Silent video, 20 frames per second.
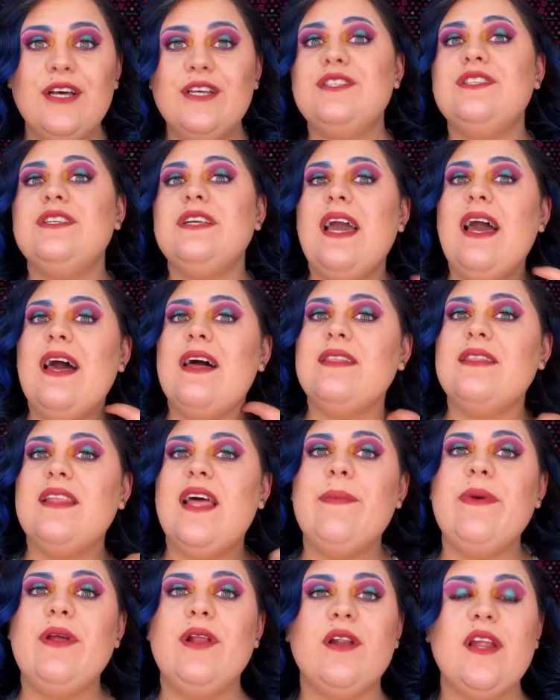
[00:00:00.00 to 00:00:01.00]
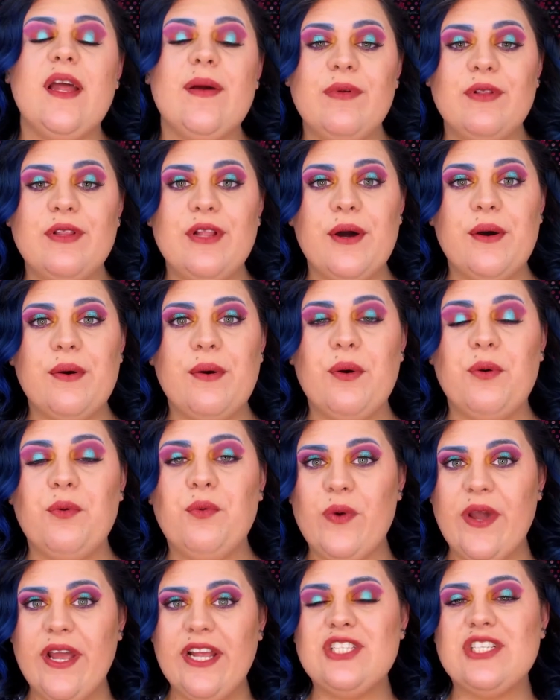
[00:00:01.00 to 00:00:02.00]
So yeah, let me know down below
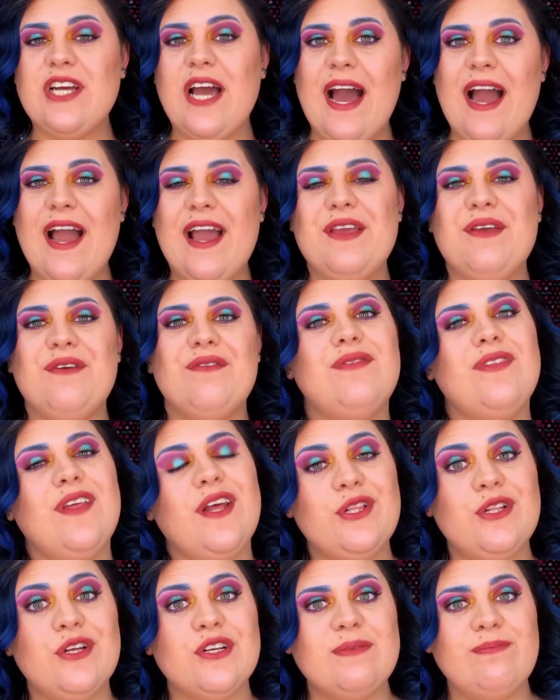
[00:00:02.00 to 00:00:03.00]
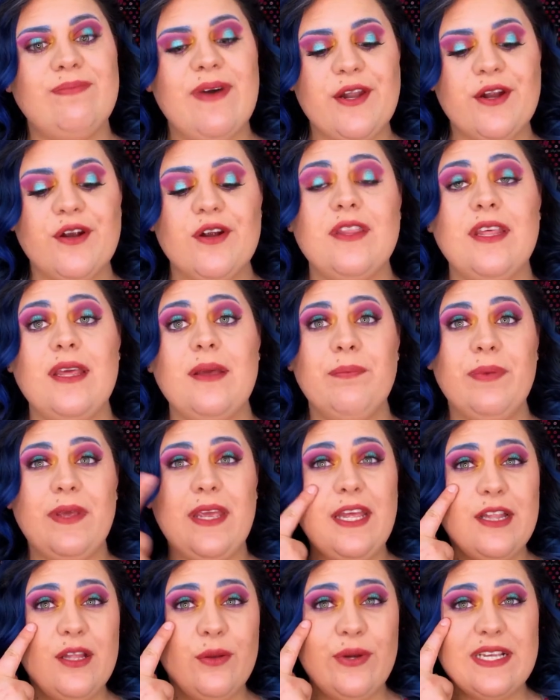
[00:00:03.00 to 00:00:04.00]
which eye you think looks better, the
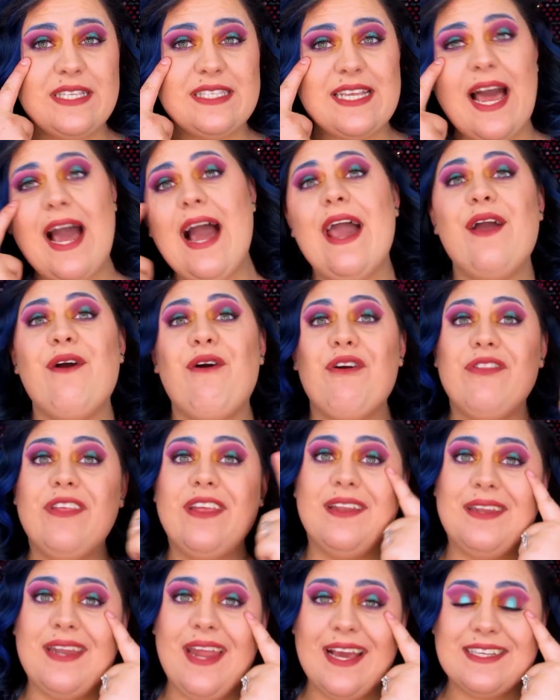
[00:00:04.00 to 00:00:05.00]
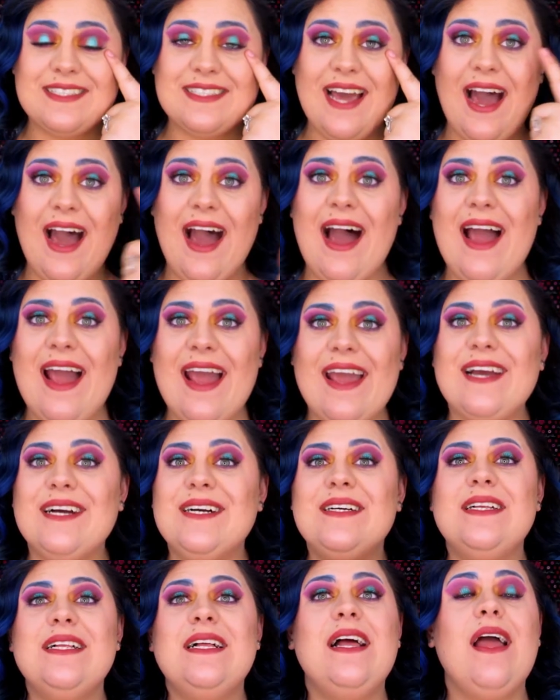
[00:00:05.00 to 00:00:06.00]
P. Louise eye or the NYX eye.
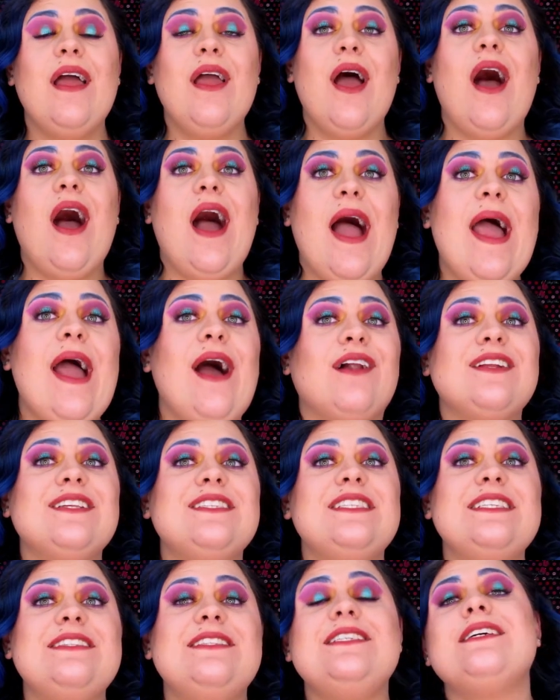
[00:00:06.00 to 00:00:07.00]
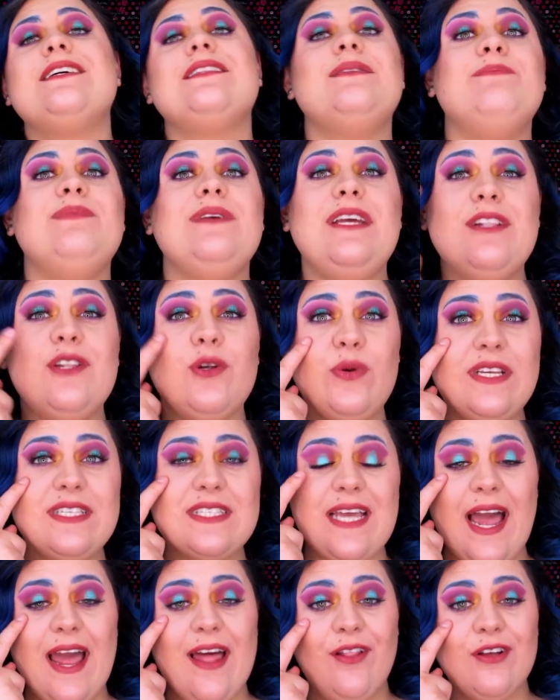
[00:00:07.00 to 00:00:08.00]
I honestly think the P.
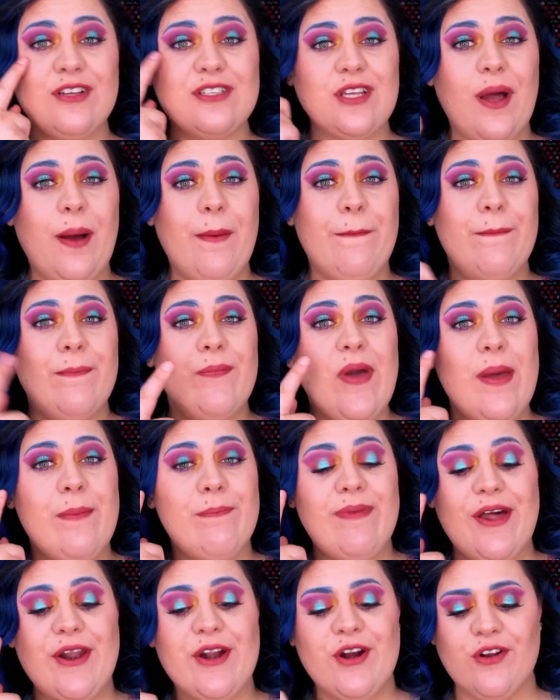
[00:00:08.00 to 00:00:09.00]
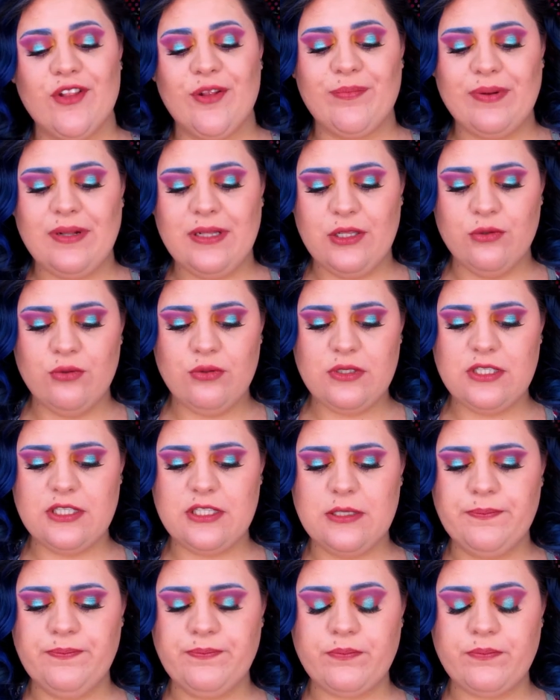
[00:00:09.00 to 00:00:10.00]
Louise eye looks a bit better, or the Plus.